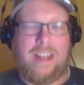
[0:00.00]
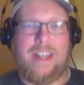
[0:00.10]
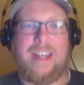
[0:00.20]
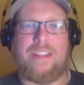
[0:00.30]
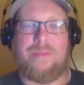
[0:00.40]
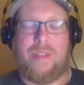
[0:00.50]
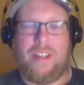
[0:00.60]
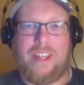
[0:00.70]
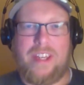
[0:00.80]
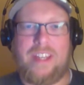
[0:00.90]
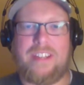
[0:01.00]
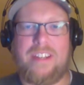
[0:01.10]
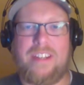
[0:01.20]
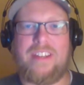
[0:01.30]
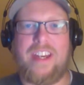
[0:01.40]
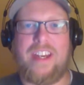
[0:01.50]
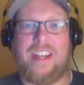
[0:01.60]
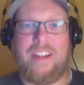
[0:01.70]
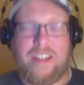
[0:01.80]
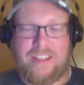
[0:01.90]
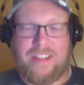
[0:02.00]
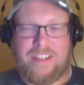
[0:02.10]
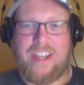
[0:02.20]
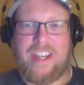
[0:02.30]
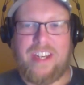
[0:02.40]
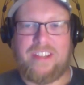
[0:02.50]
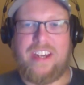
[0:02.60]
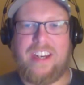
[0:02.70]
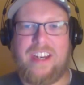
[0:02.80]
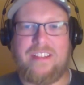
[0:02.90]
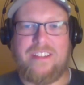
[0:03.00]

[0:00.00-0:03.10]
It's an exciting signing.